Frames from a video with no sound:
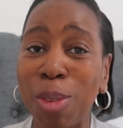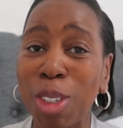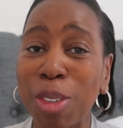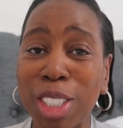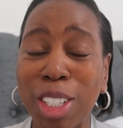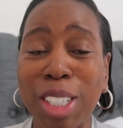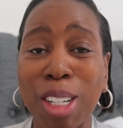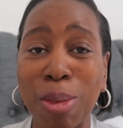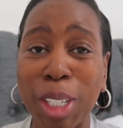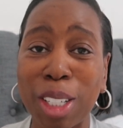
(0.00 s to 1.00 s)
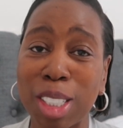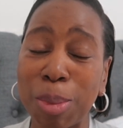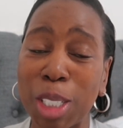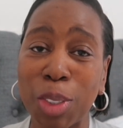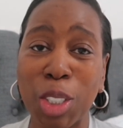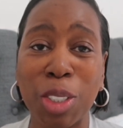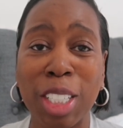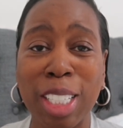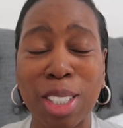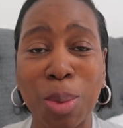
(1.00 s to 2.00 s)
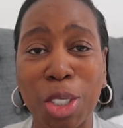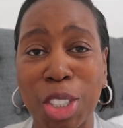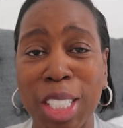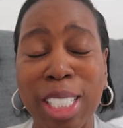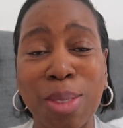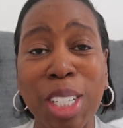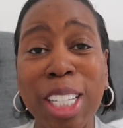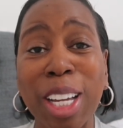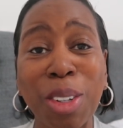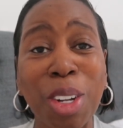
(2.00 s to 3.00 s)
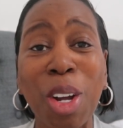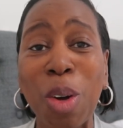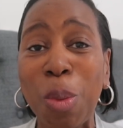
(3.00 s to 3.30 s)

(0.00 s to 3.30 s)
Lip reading: If you're returning, thank you so much for tuning in to watch today's video,